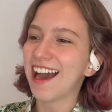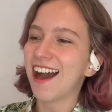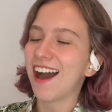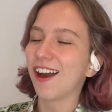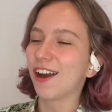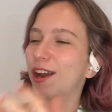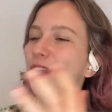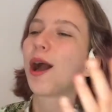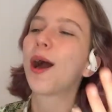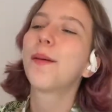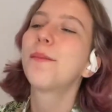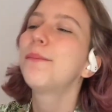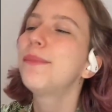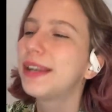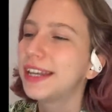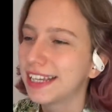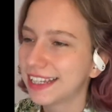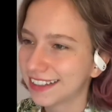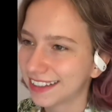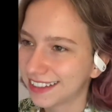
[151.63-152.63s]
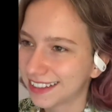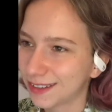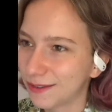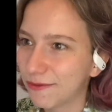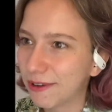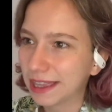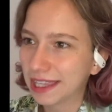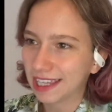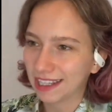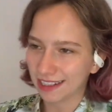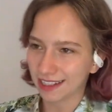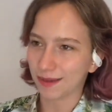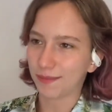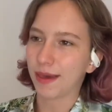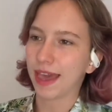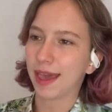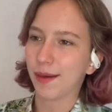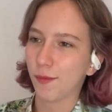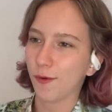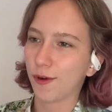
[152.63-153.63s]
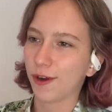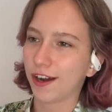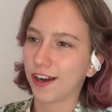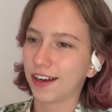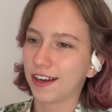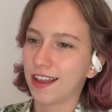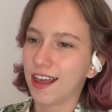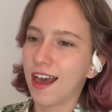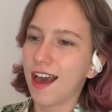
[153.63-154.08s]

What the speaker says: are companies willing to pay more?